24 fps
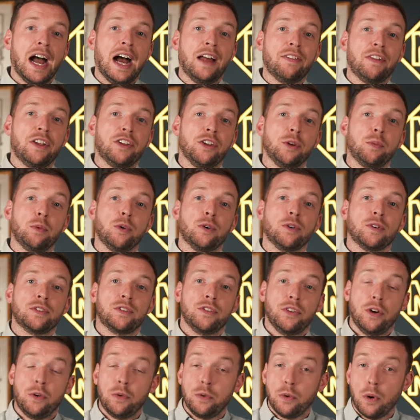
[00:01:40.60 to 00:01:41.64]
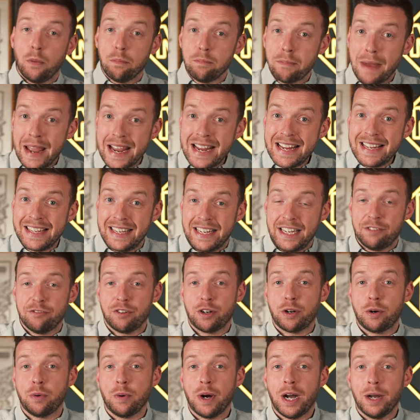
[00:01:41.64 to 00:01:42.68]
And then you also may need
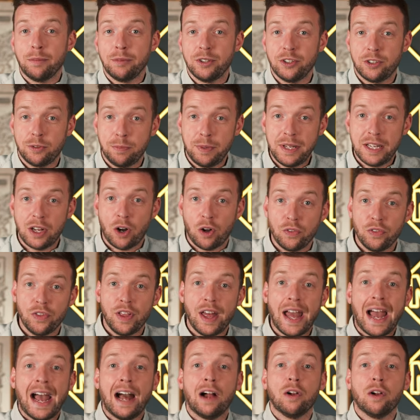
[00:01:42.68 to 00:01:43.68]
requirement to be on the